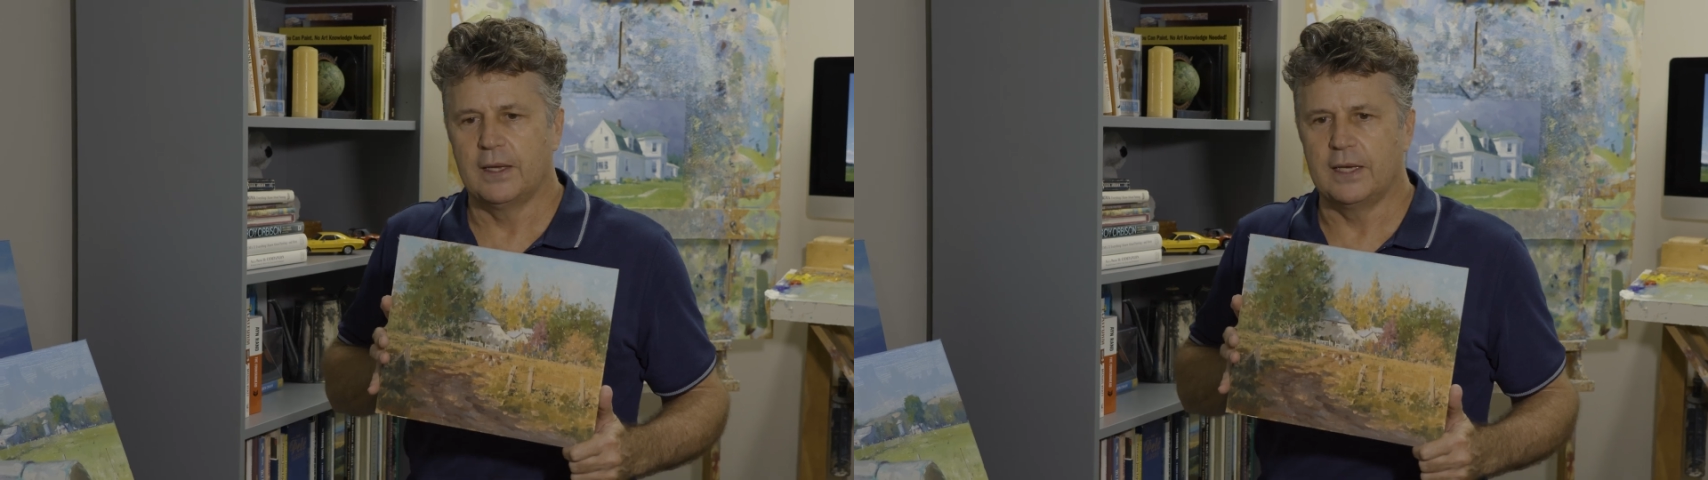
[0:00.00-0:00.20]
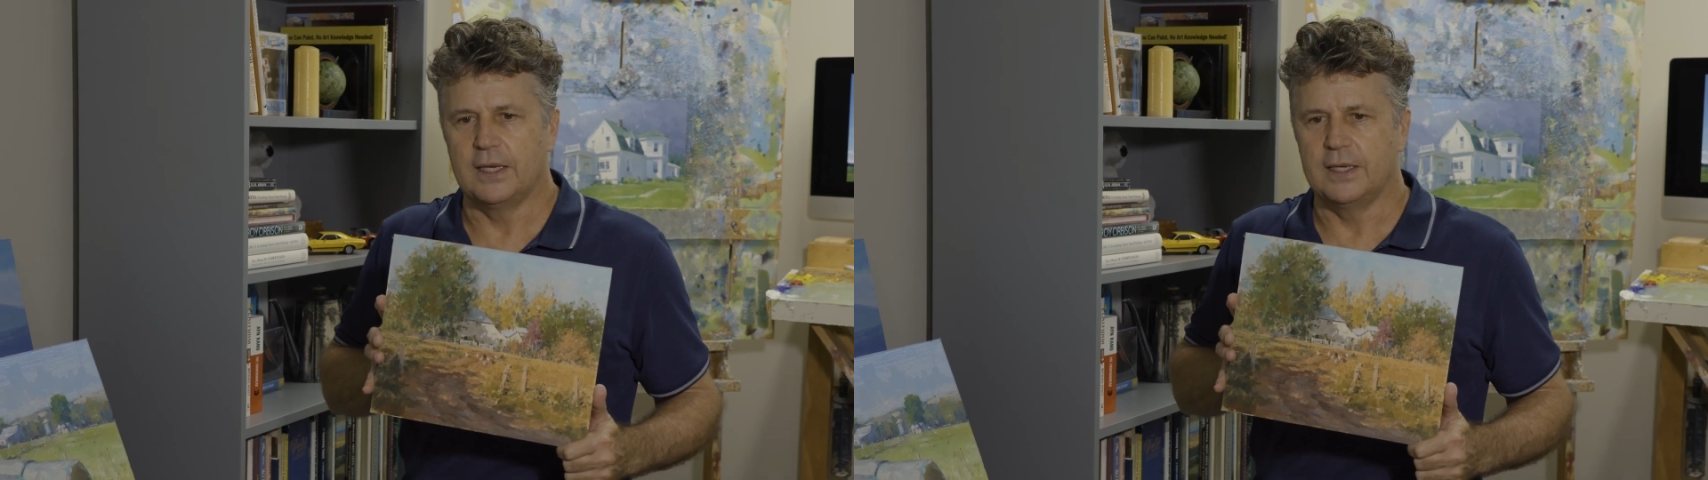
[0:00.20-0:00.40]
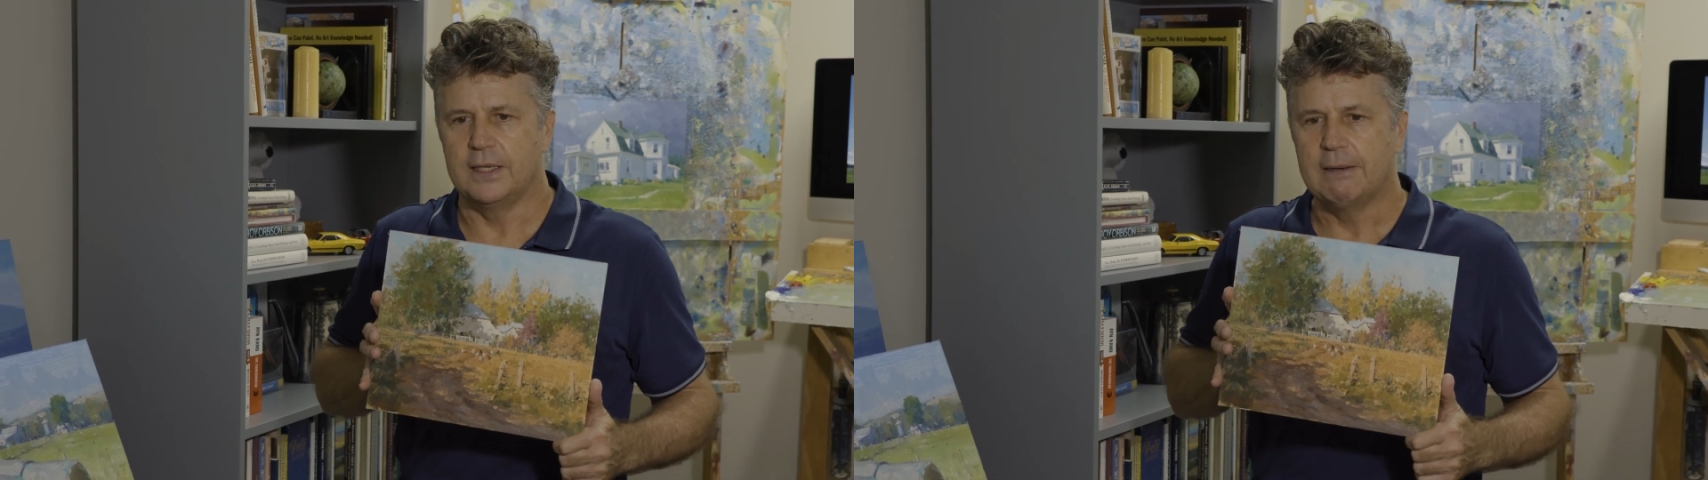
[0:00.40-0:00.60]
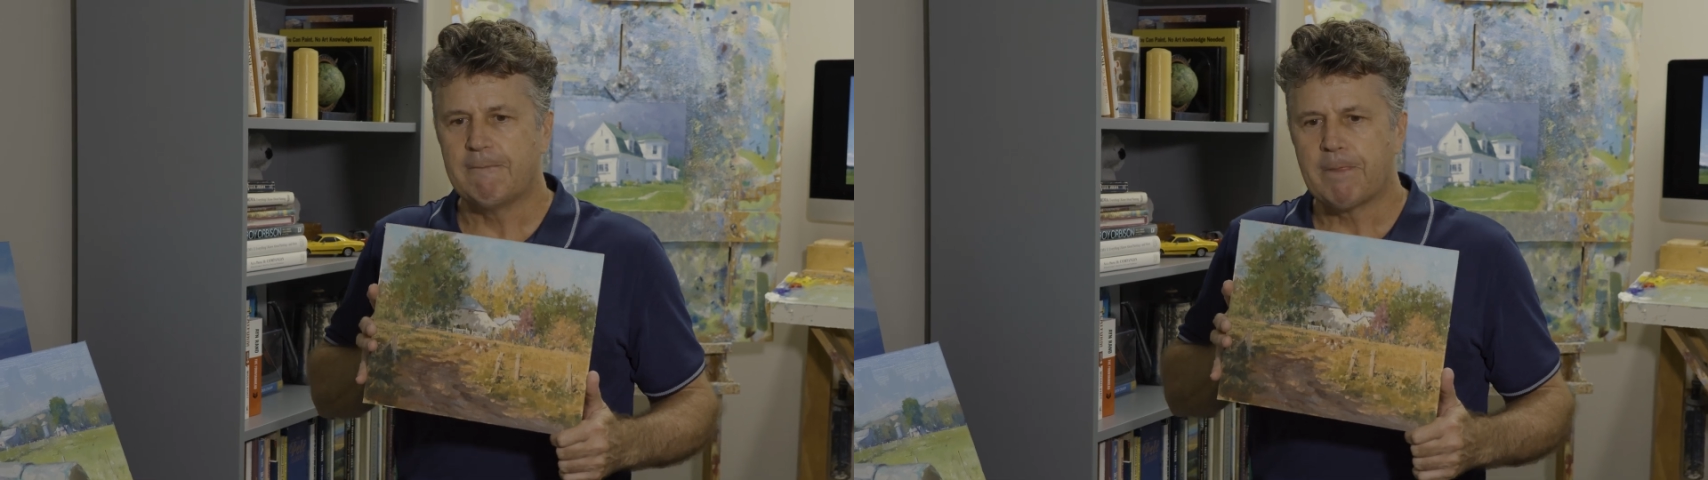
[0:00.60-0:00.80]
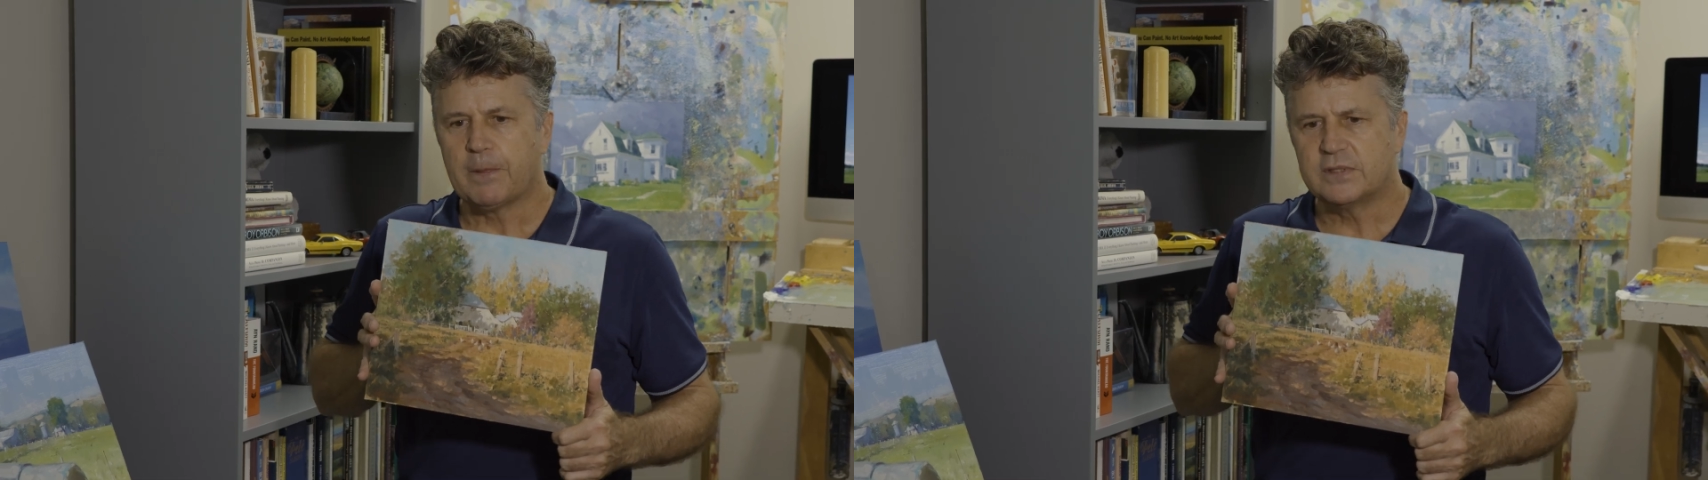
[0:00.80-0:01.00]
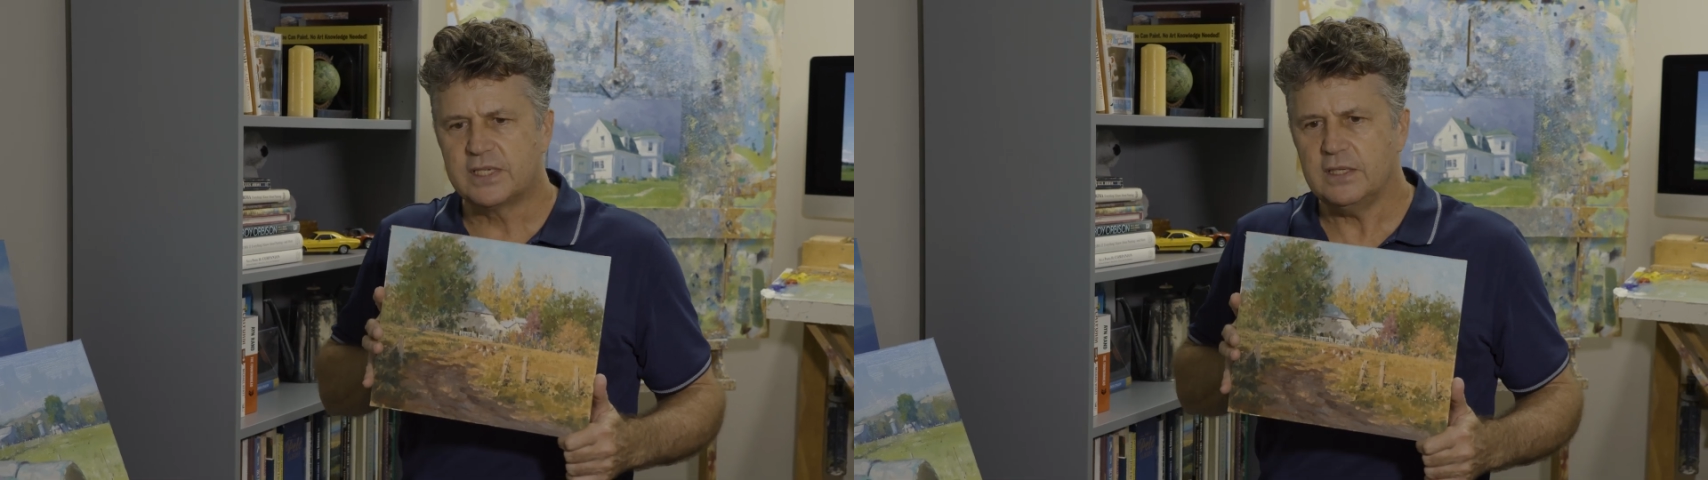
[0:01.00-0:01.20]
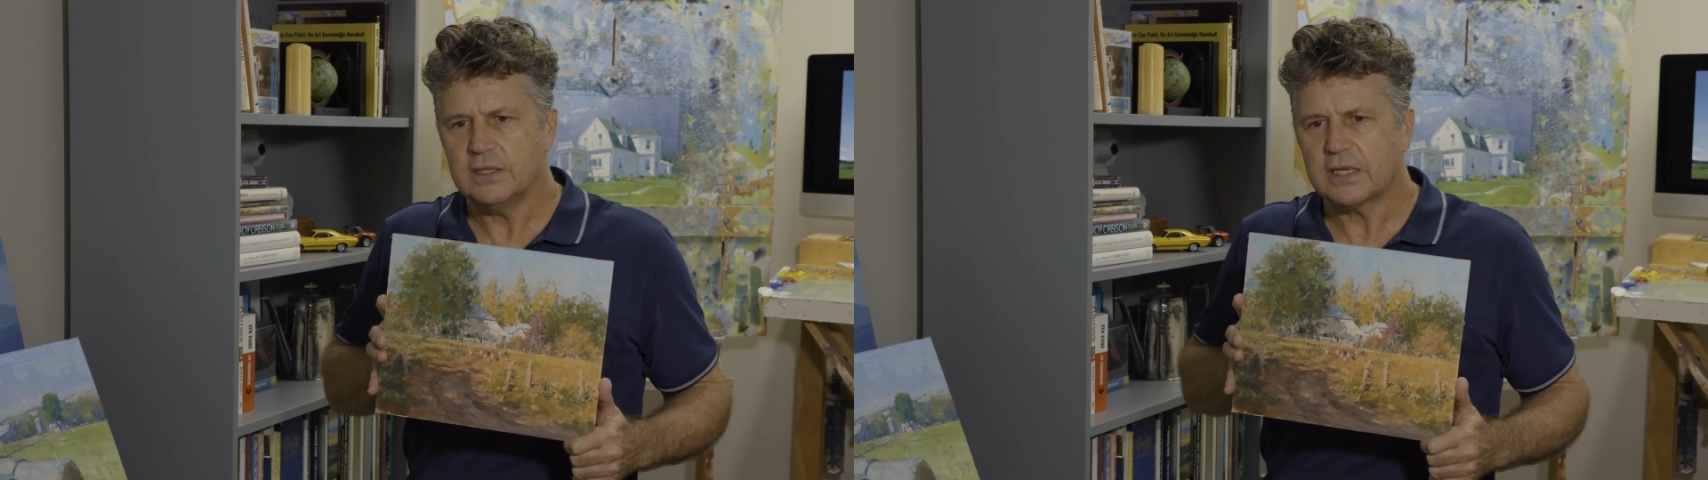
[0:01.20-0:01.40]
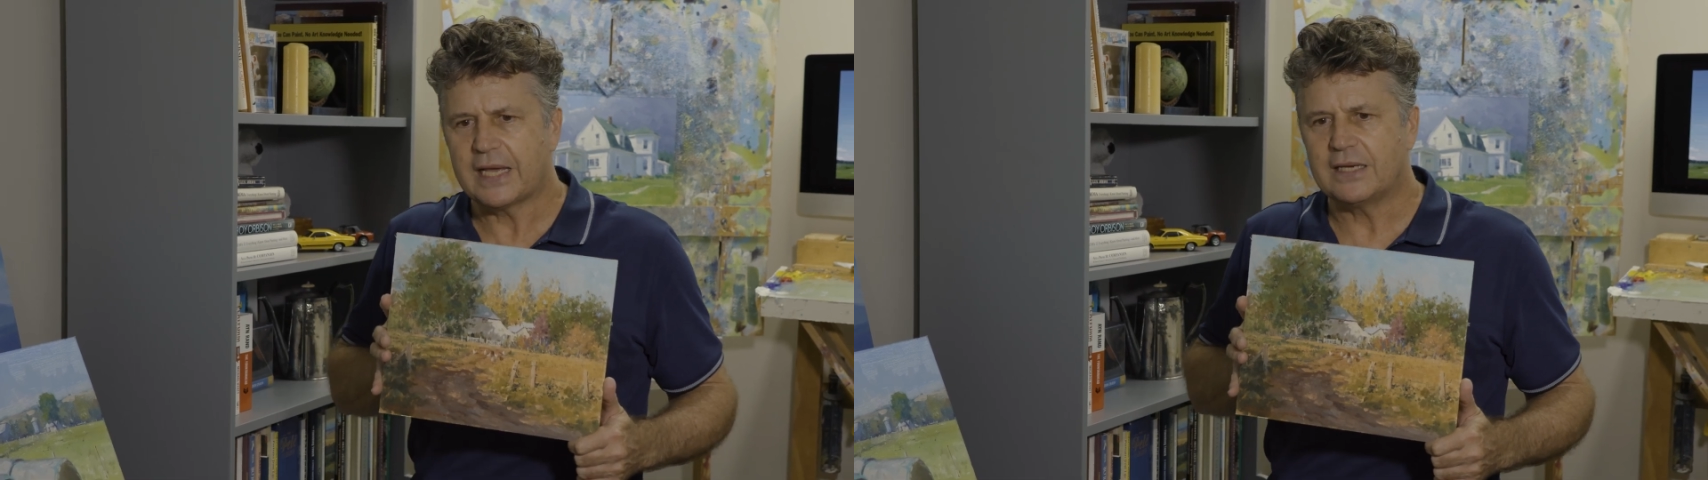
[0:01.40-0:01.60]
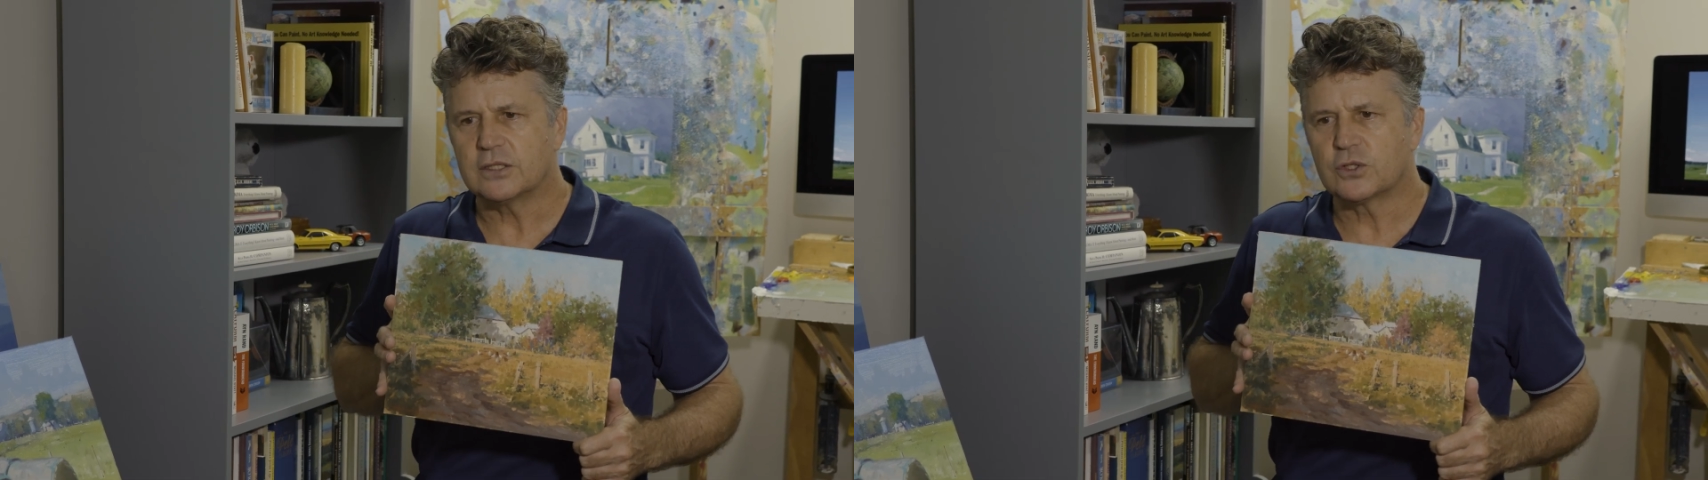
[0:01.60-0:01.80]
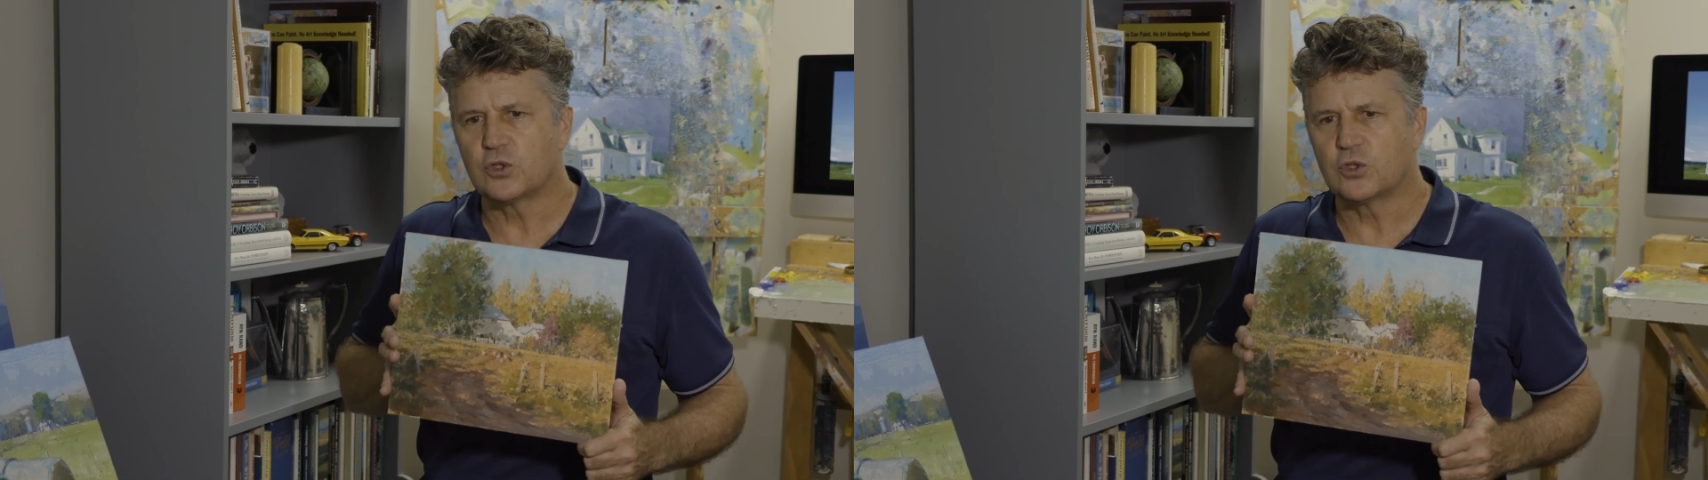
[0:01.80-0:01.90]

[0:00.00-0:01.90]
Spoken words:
He didn't get